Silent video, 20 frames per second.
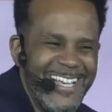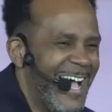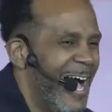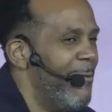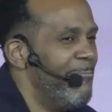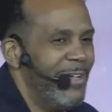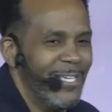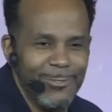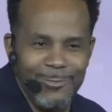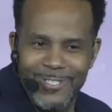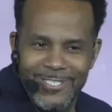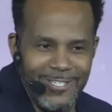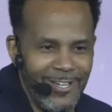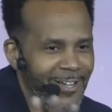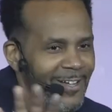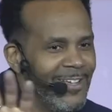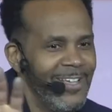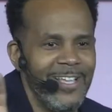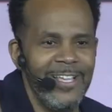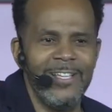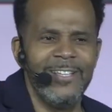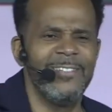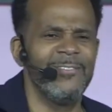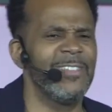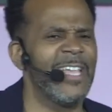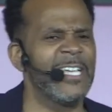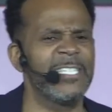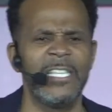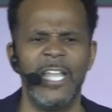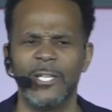I'm messing with y'all.
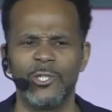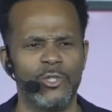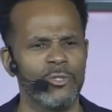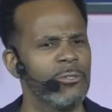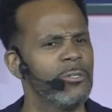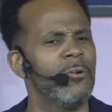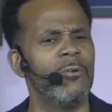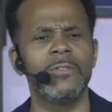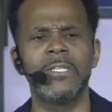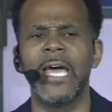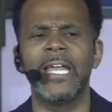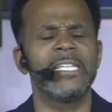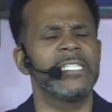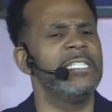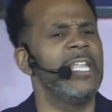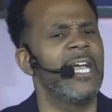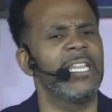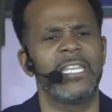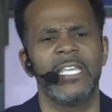That's not true. That is not